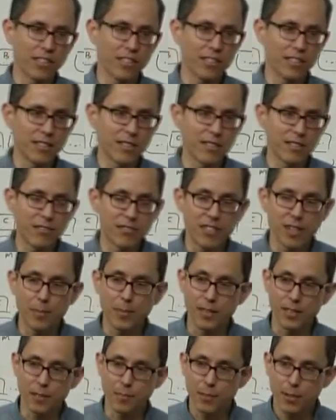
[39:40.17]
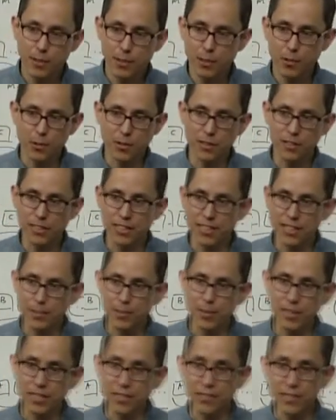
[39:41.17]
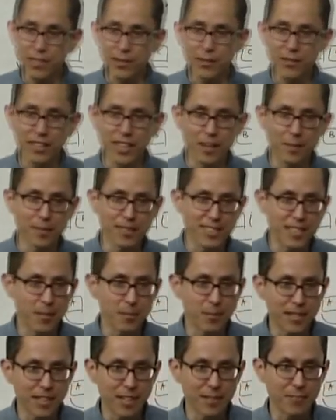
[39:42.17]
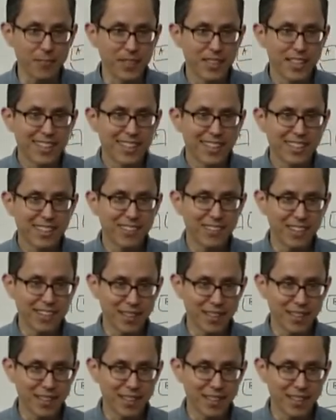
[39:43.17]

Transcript: onto their family computer while their kid's playing a video game at ten p m Right?